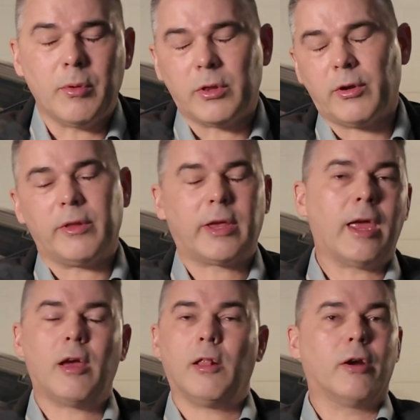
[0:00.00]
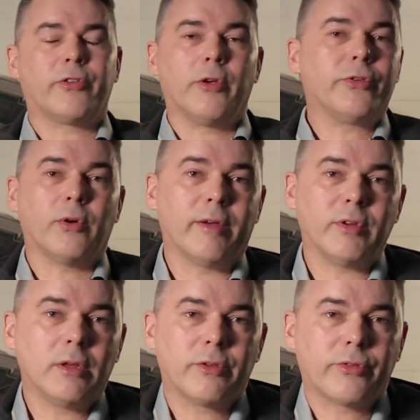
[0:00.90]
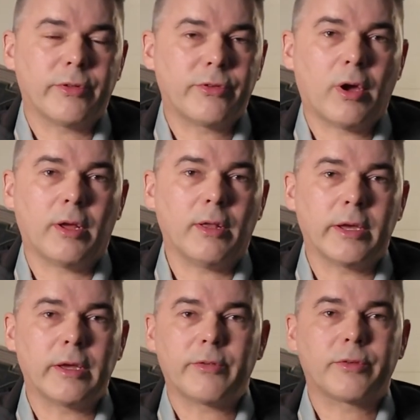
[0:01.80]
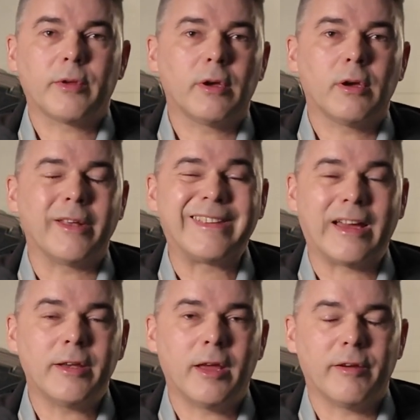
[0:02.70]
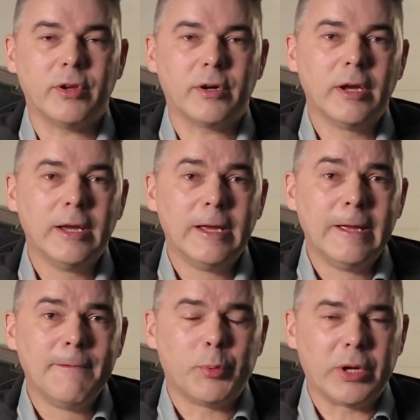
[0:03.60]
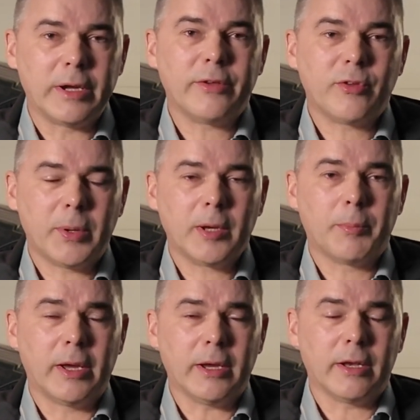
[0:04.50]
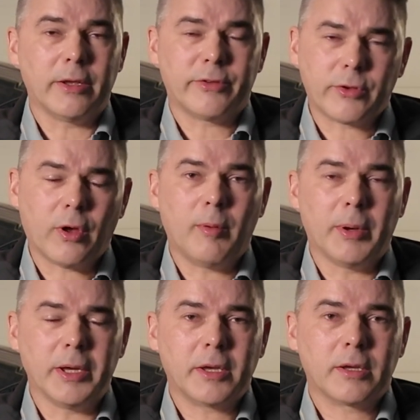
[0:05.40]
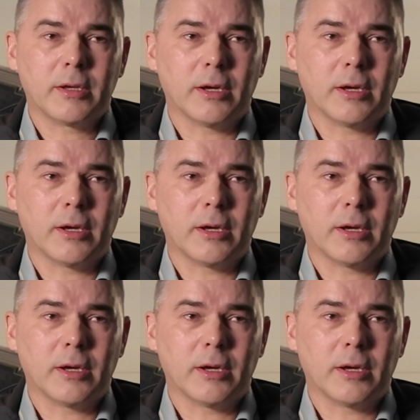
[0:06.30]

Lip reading: I mean, the KLR is also heavy, so it's not like it's a ton heavier, but it is a big bike. It is a tall bike.